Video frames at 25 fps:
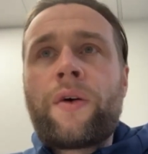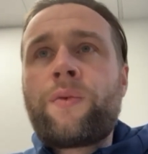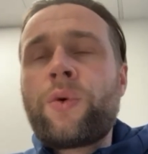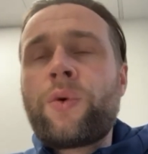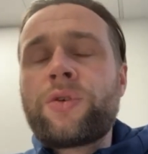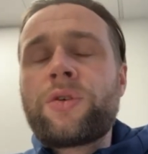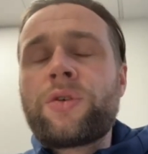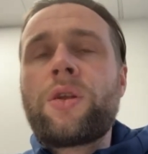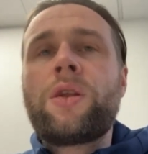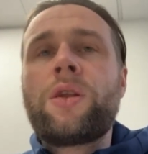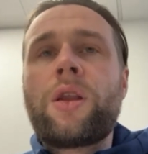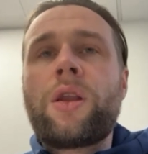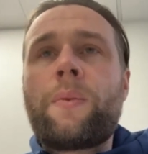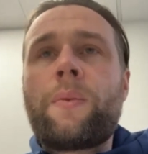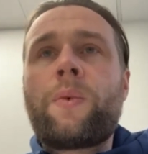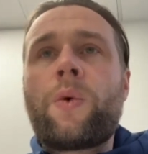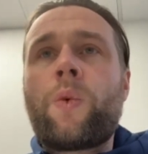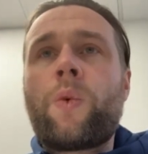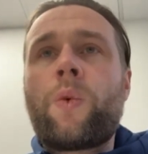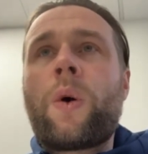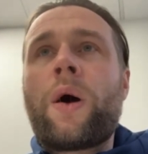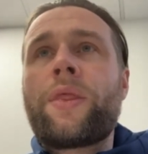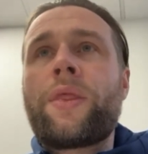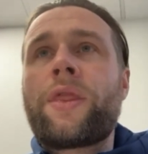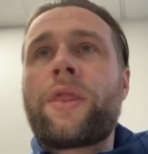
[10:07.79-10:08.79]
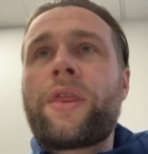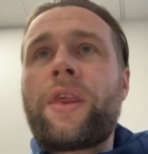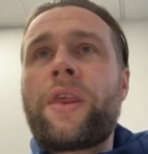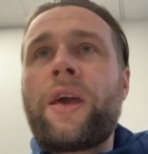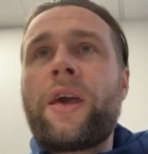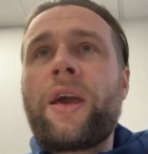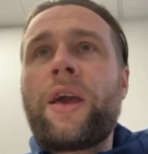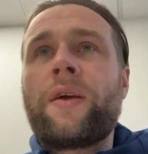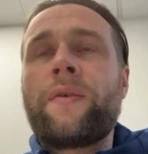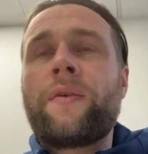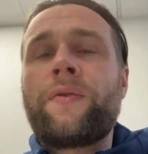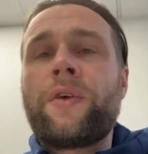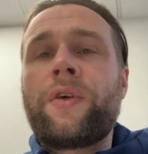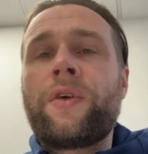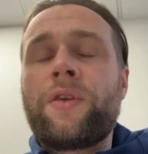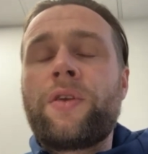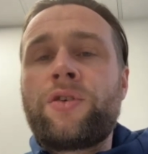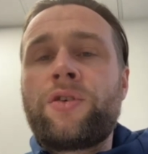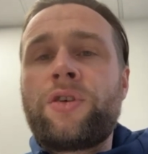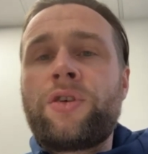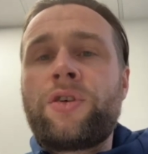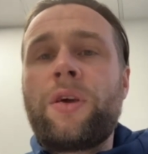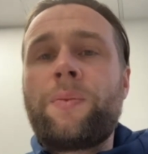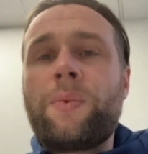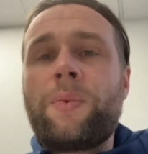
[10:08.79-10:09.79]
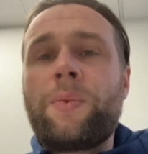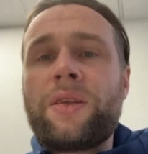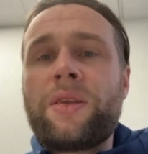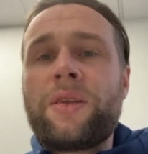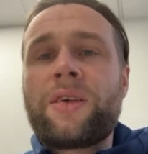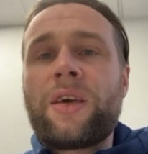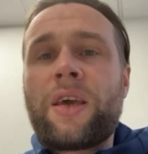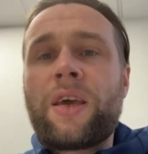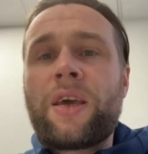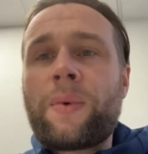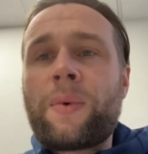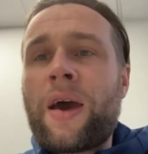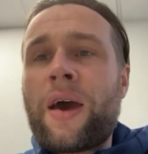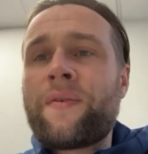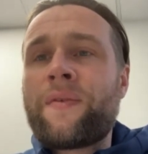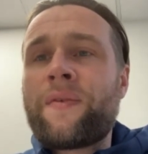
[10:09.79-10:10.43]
What's the number one thing that the GB team have?